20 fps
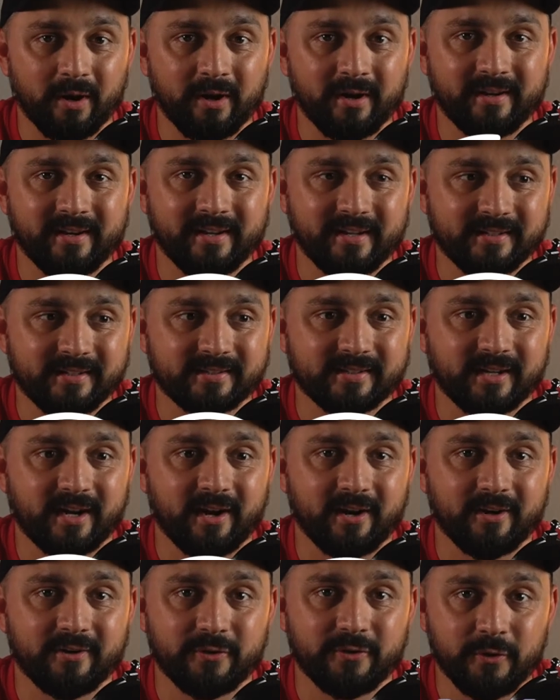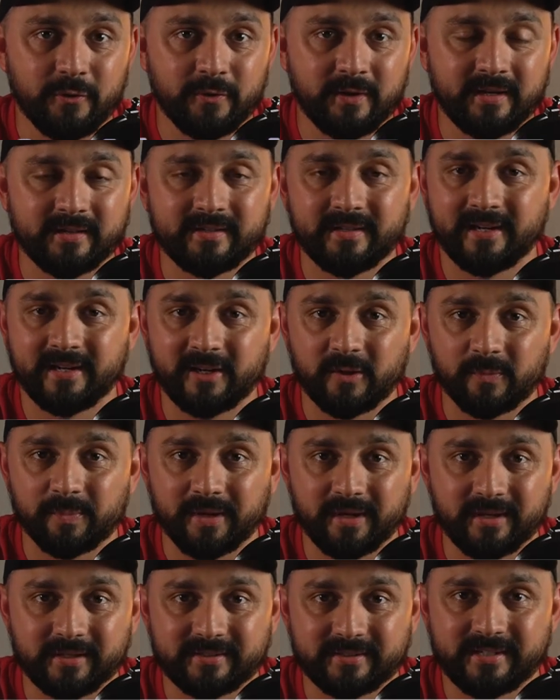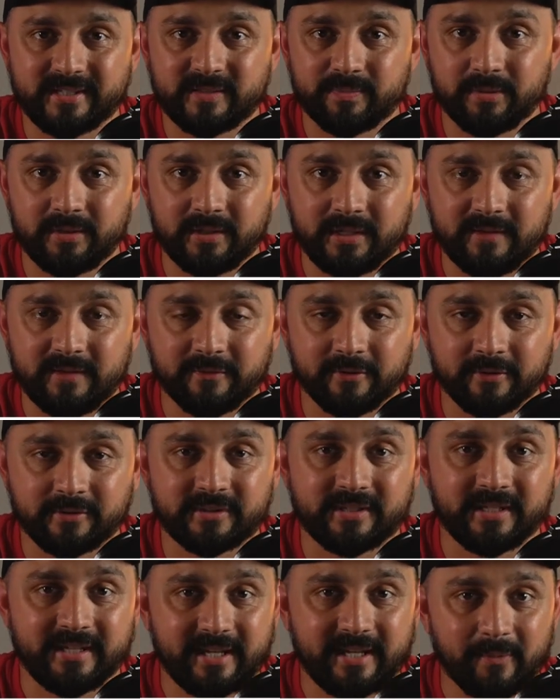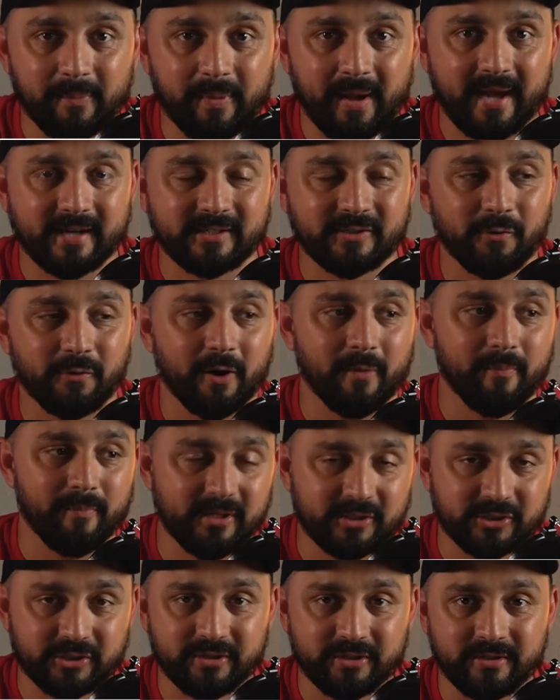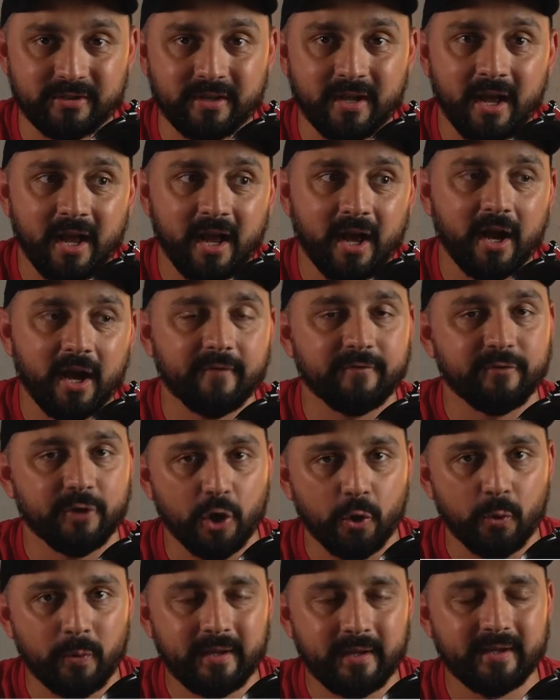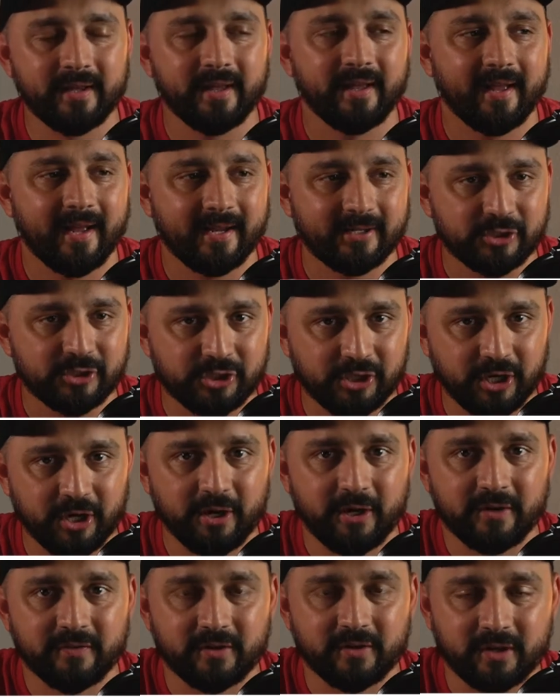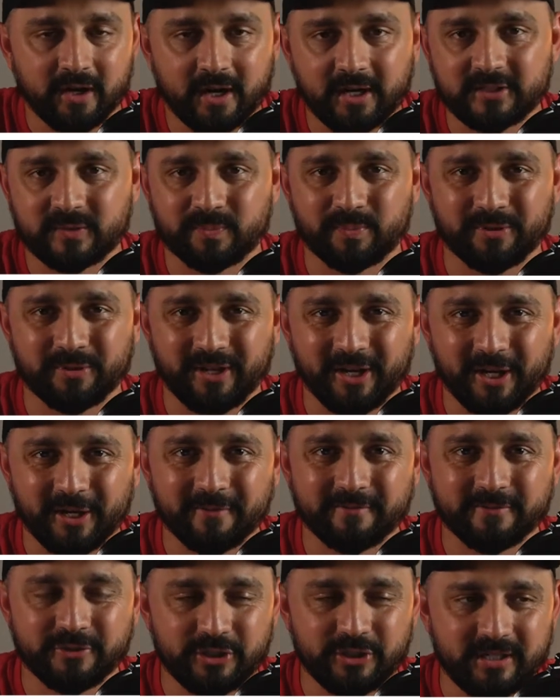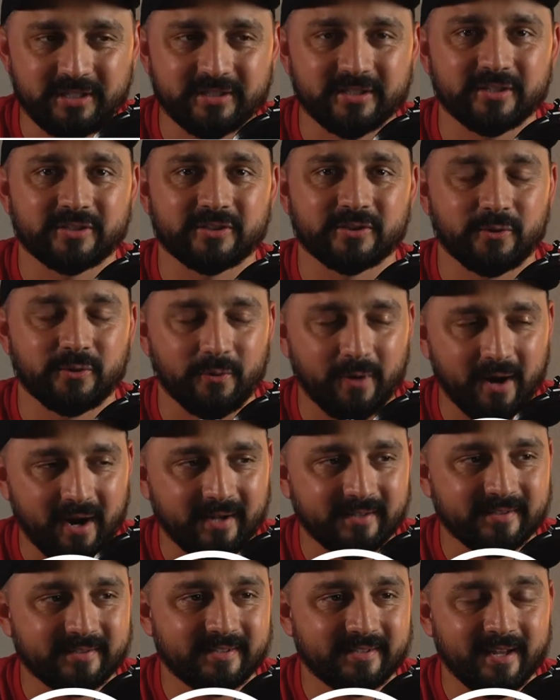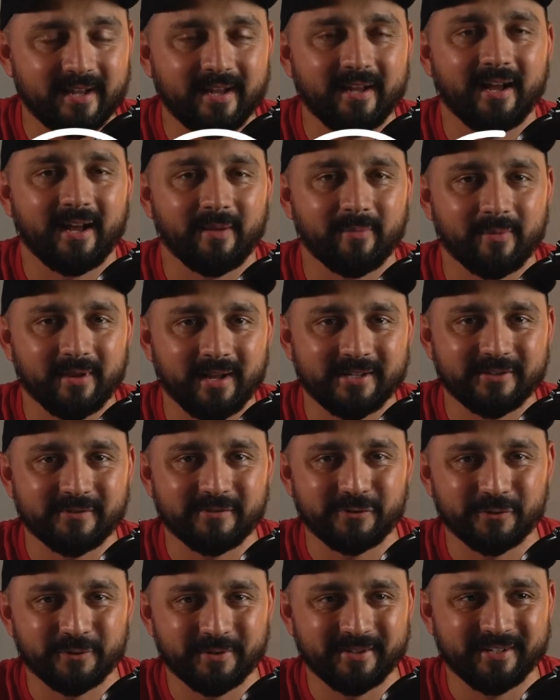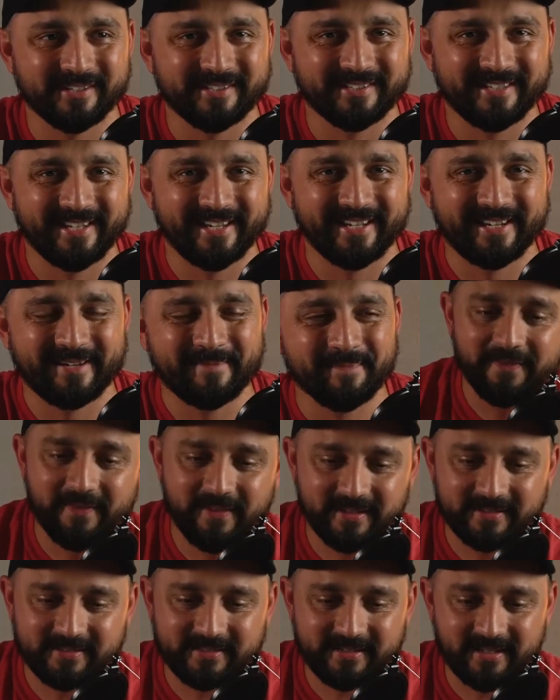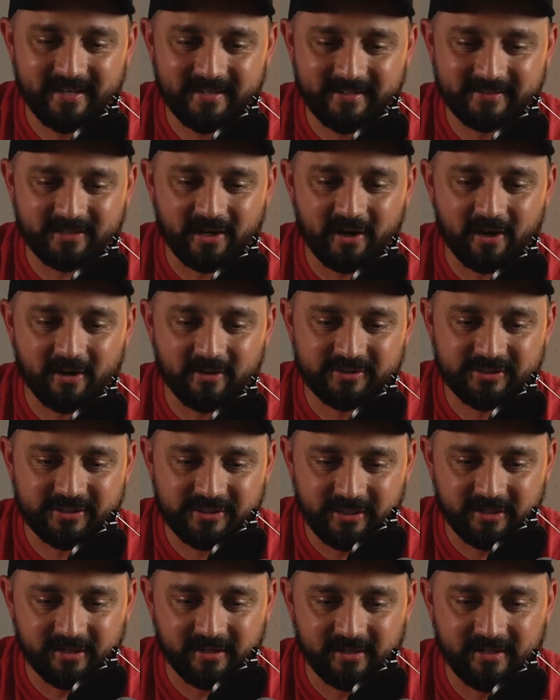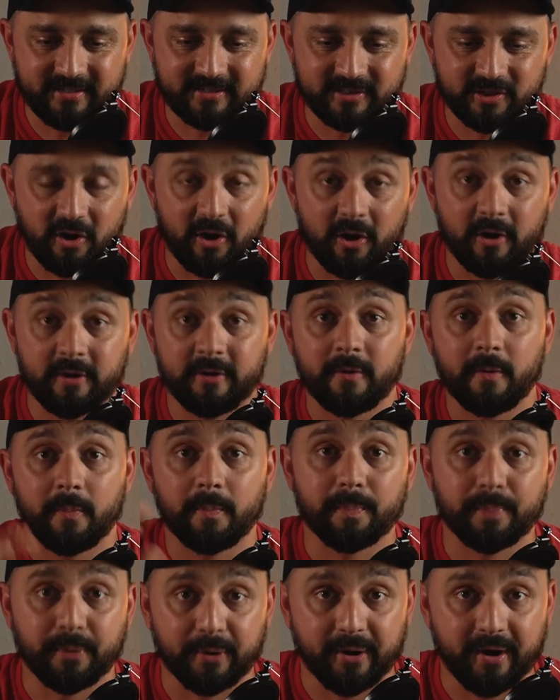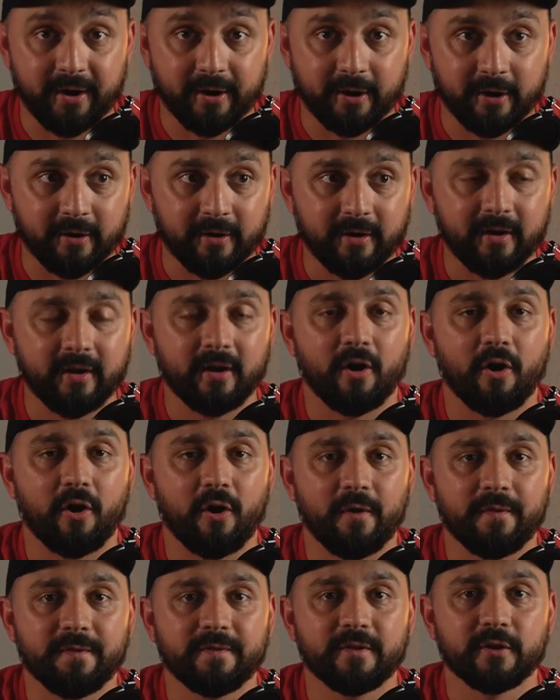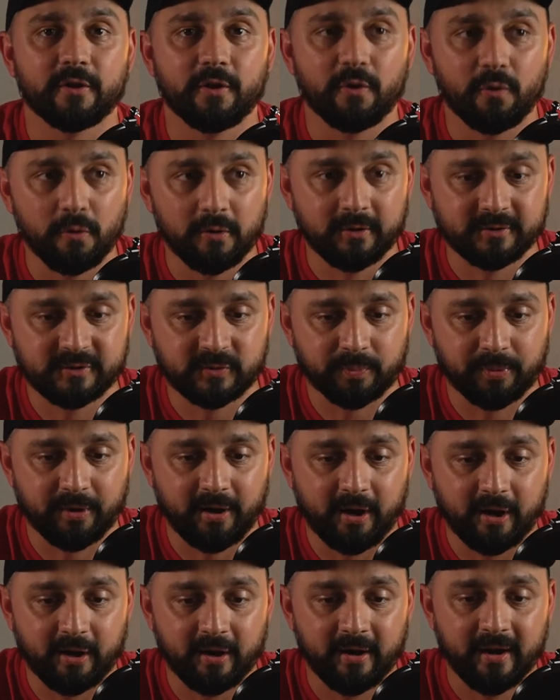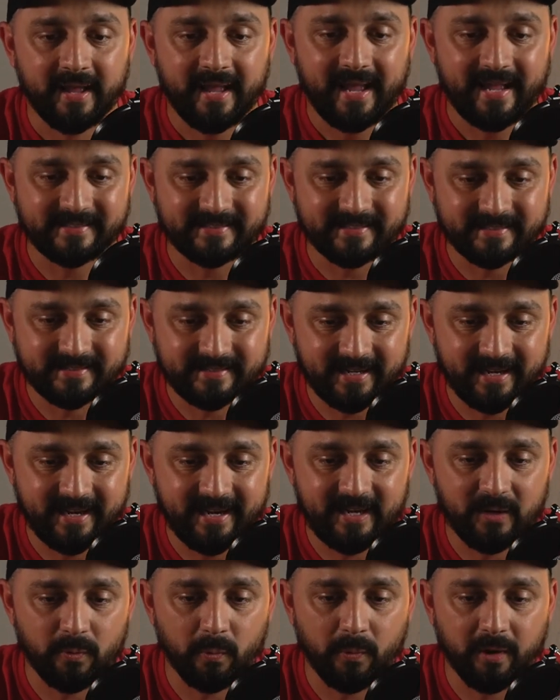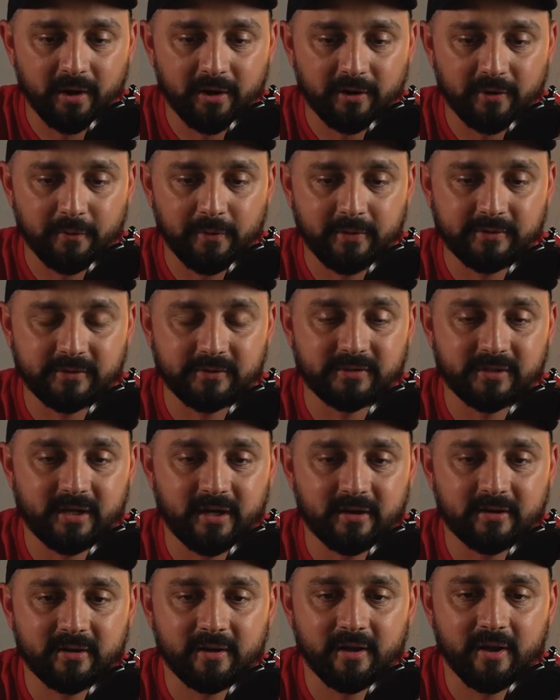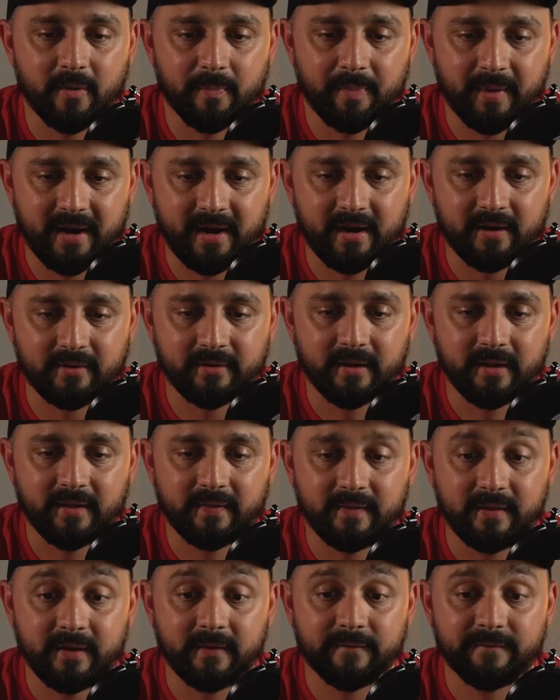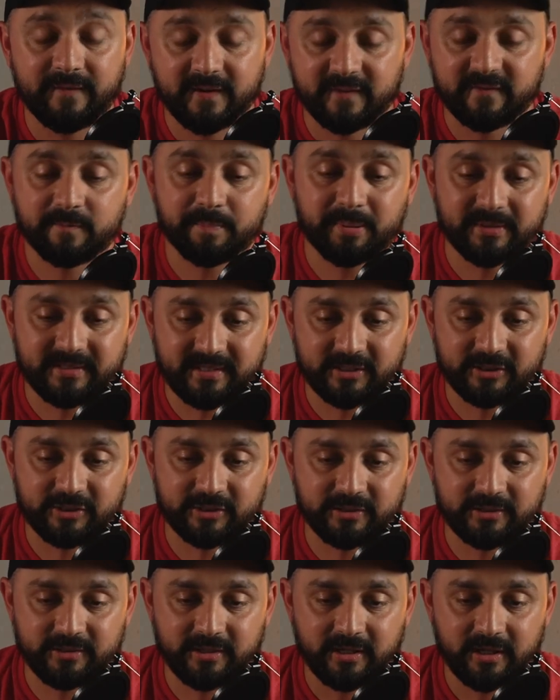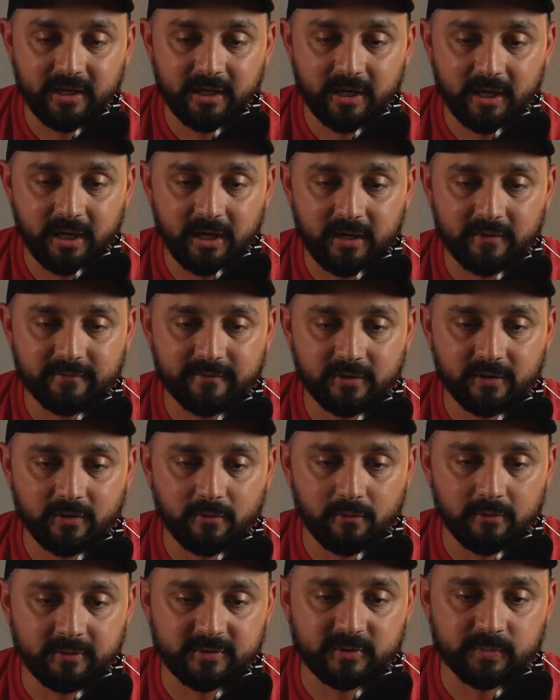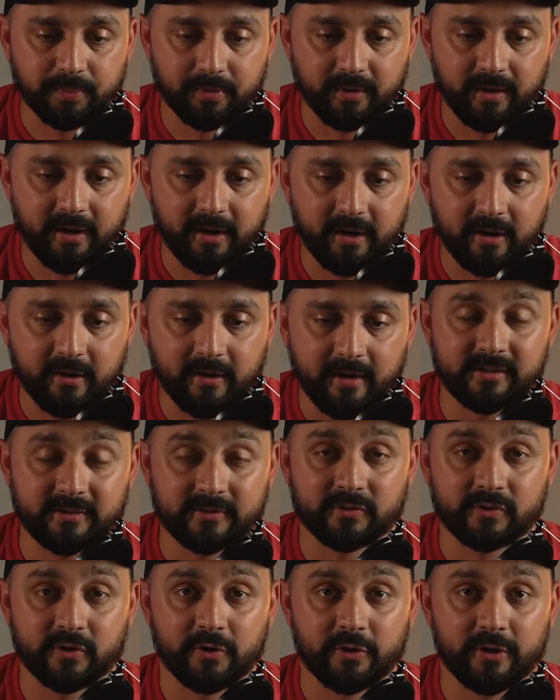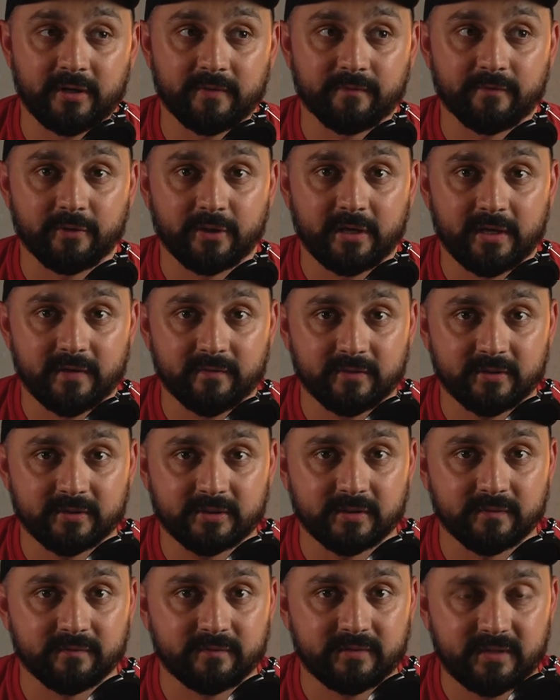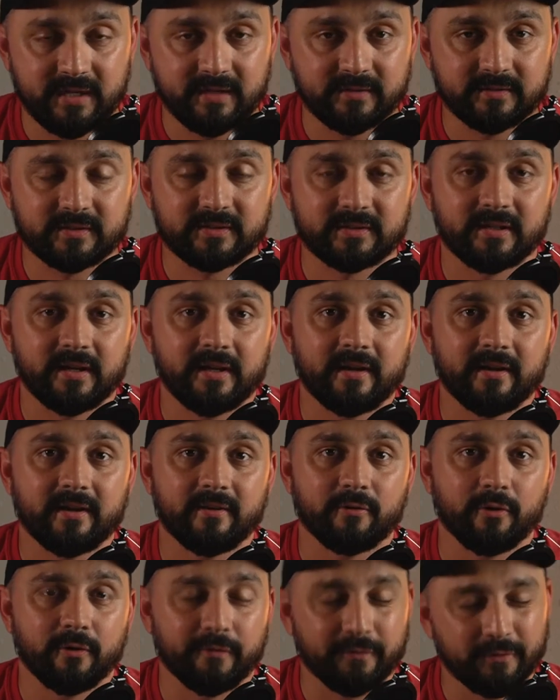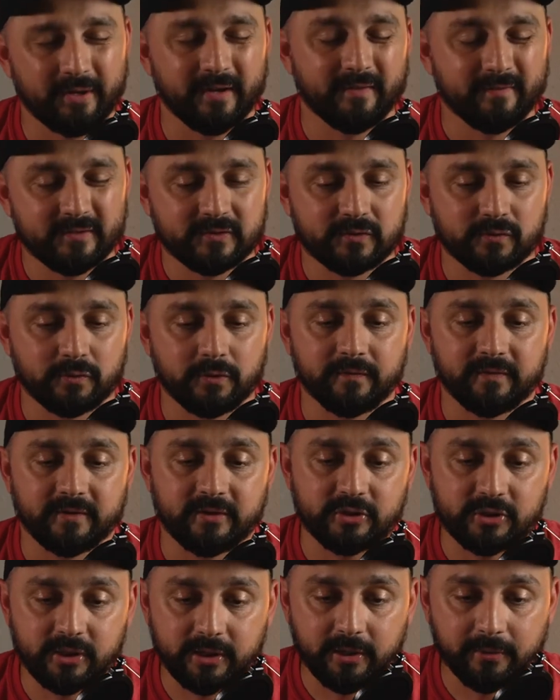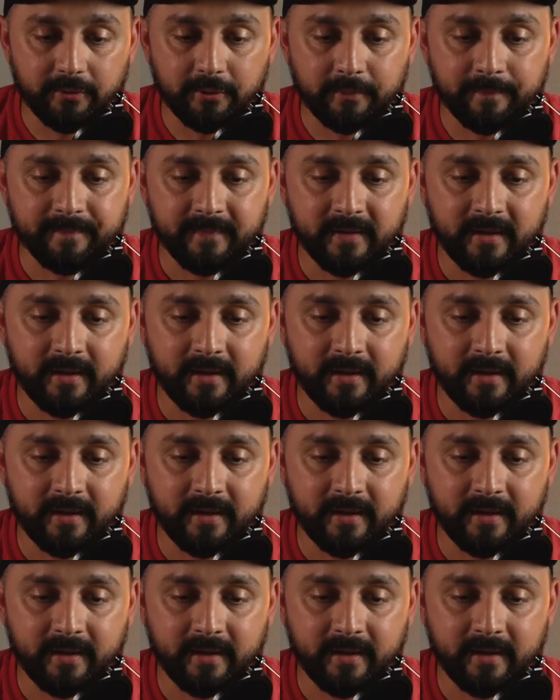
it is our duty to help us as believers to get back to our mission of knowing and sharing the gospel of Jesus Christ. I'm glad you joined us today. This is our series on prayer, on the Lord's Prayer. And today we're going to talk about the fifth petition of the Lord's Prayer concerning forgiveness of debts, or forgiveness sort of in general.